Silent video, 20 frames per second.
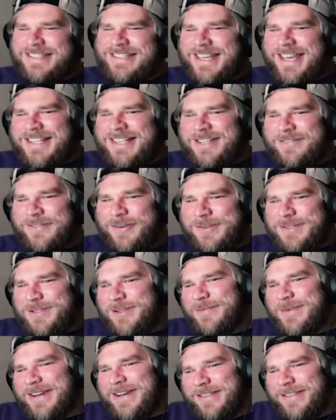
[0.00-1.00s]
Dees have
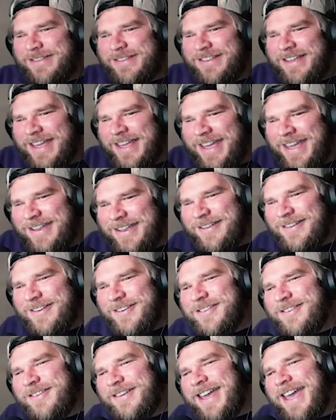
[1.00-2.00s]
also been at the
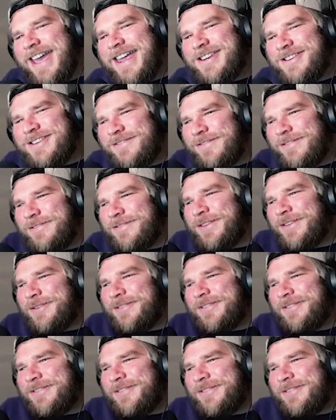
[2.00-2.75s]
end of a few.